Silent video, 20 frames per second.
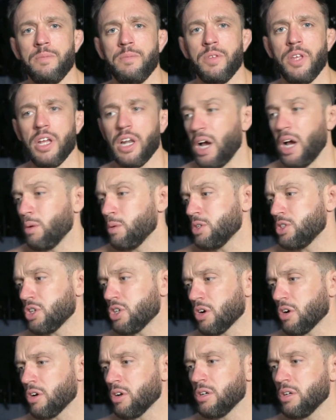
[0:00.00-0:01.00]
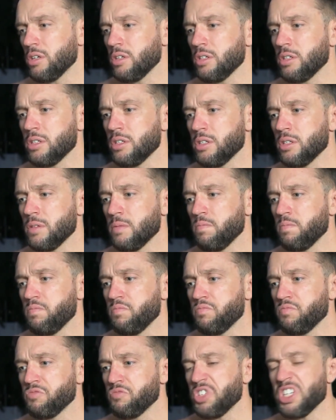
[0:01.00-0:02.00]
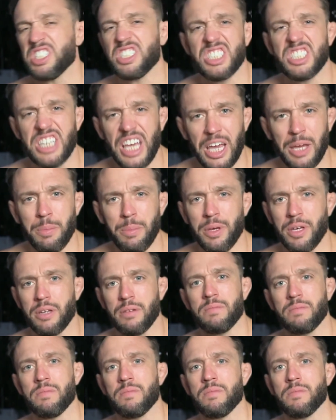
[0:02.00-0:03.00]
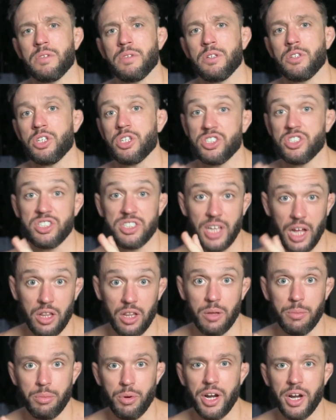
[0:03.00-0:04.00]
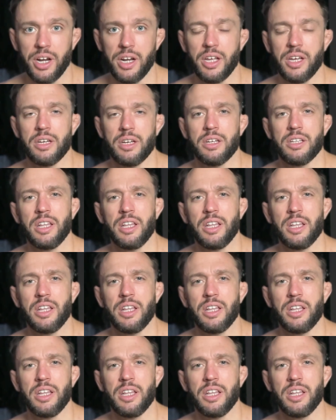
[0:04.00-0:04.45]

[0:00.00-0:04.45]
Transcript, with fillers: and I would turn to escaping, to celebrating.